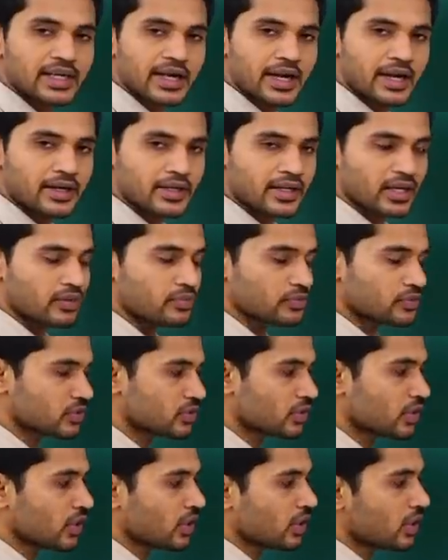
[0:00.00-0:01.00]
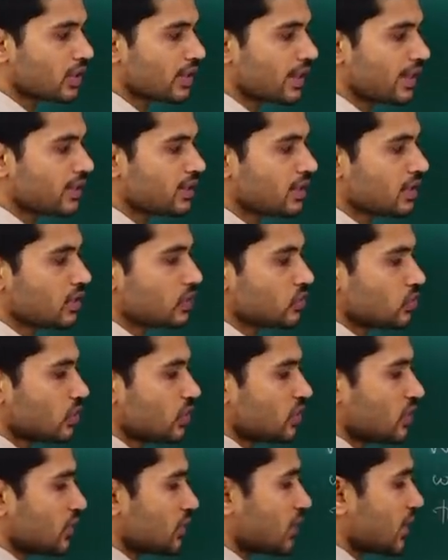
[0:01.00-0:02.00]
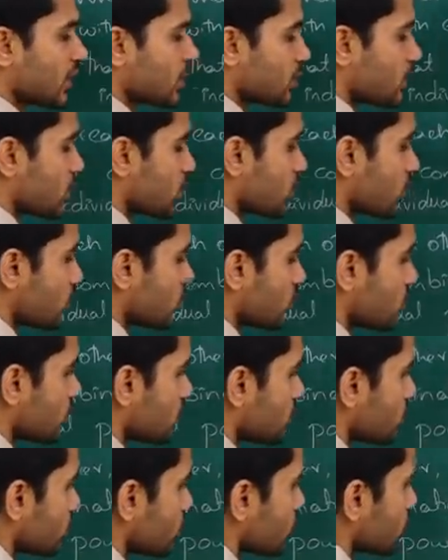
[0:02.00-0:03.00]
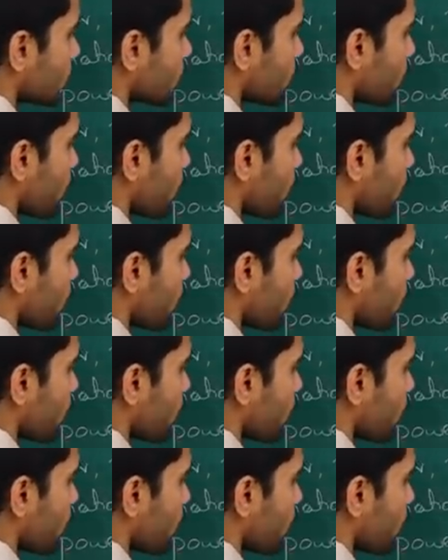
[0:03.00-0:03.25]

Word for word: it n times right. So, this is the expression which we use.